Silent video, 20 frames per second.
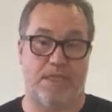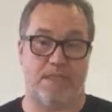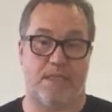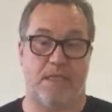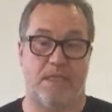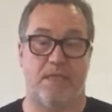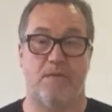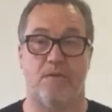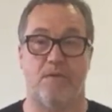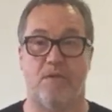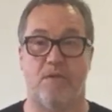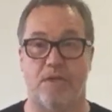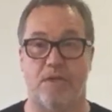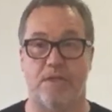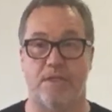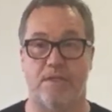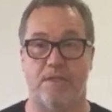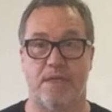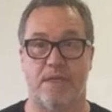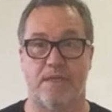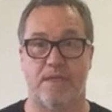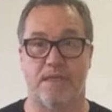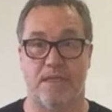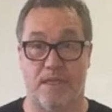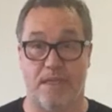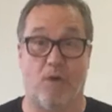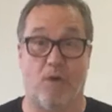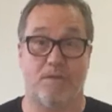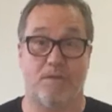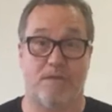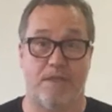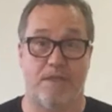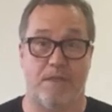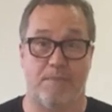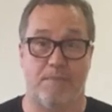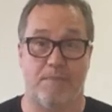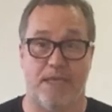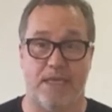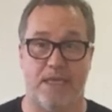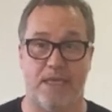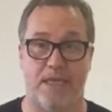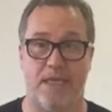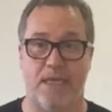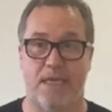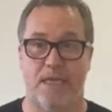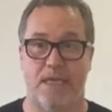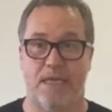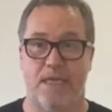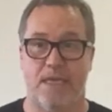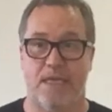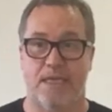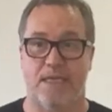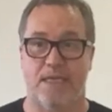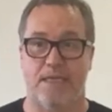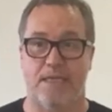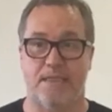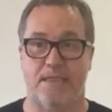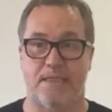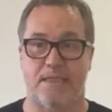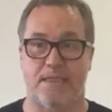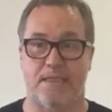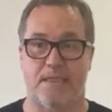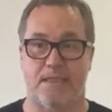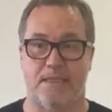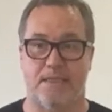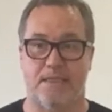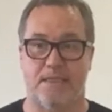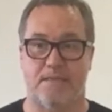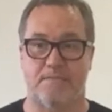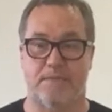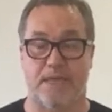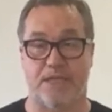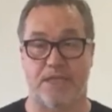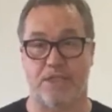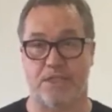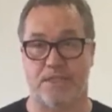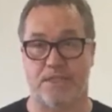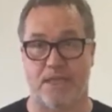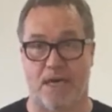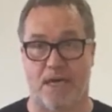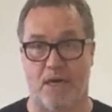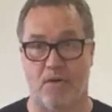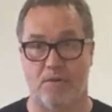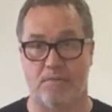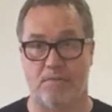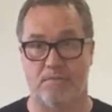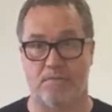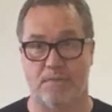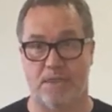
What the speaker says: thing you learn, also at the beginning, is Taijiquan.